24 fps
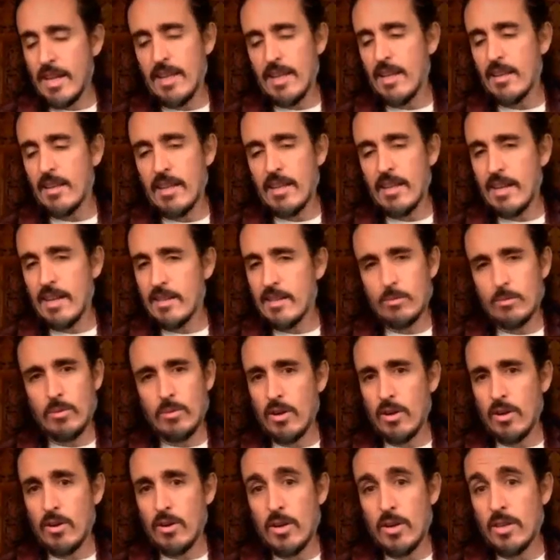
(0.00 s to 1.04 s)
Lies
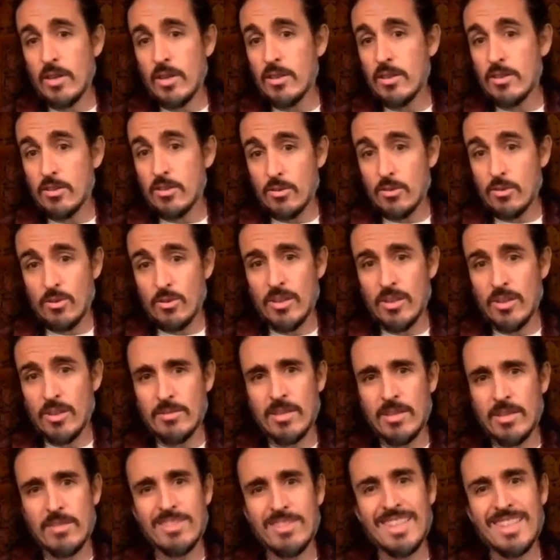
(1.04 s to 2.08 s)
are going to destroy
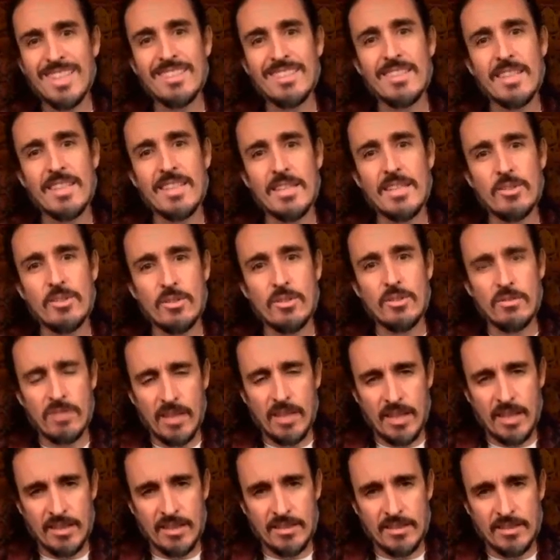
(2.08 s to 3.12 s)
themselves. That's the nature of
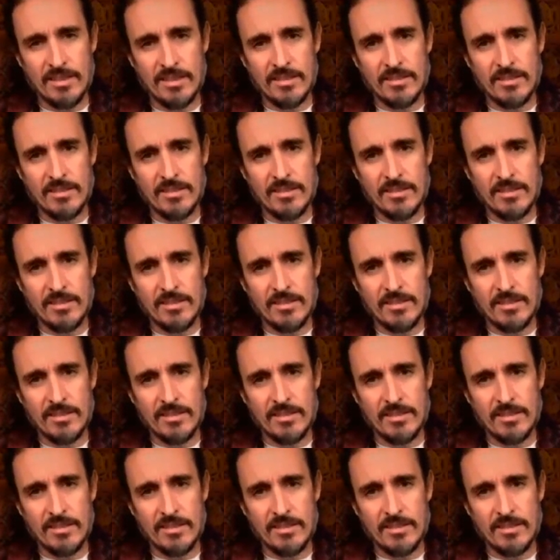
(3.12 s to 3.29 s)
lies.